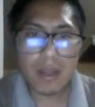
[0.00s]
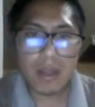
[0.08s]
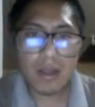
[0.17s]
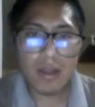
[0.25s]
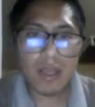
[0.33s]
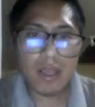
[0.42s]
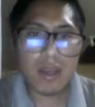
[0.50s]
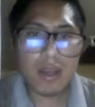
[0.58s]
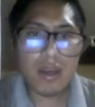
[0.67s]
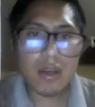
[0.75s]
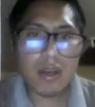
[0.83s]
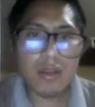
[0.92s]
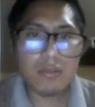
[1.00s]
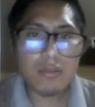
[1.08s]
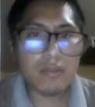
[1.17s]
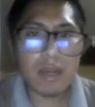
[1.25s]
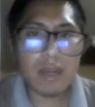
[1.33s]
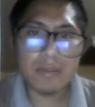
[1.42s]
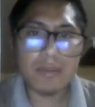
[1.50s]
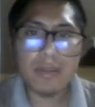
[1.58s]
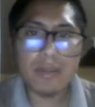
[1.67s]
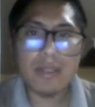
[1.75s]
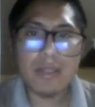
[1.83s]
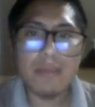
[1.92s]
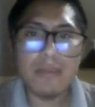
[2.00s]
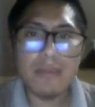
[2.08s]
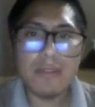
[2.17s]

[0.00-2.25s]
Here we have some examples.